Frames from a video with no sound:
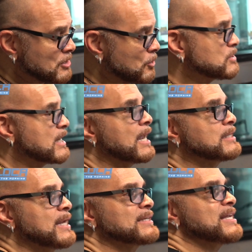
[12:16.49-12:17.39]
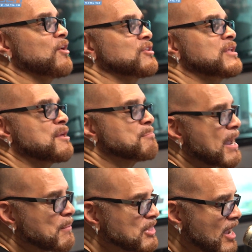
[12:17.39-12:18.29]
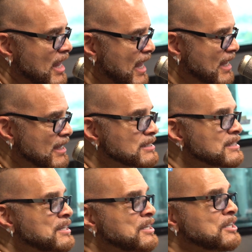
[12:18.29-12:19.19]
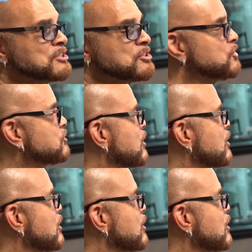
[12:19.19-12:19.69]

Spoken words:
dudes got knocked out because Mike was talking like this. So you